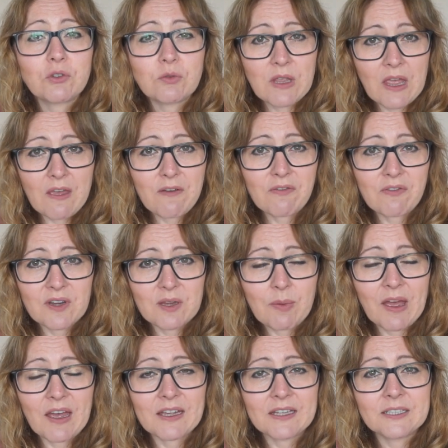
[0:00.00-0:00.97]
you get a free
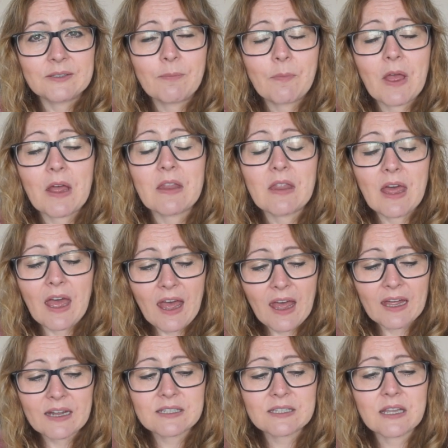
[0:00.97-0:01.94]
pattern and the
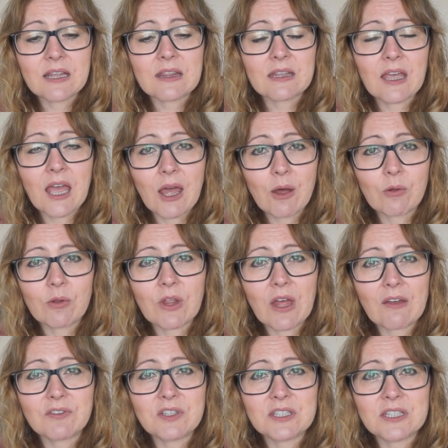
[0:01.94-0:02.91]
hat and the cowl that
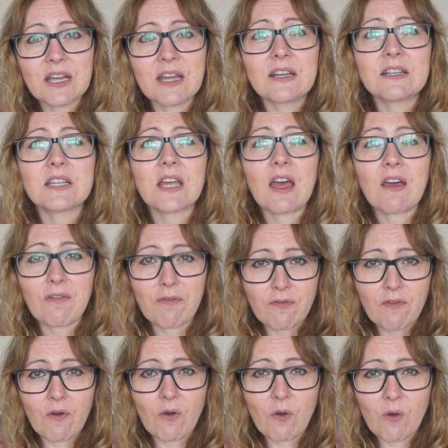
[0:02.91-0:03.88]
I've designed are
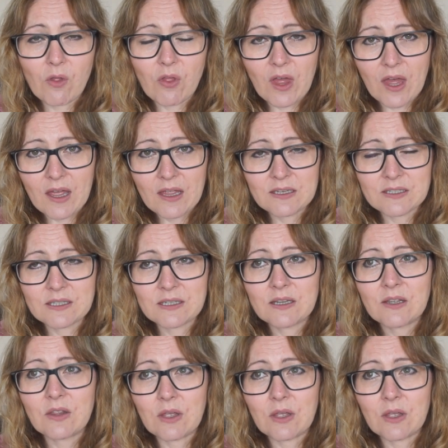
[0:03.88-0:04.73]
for that.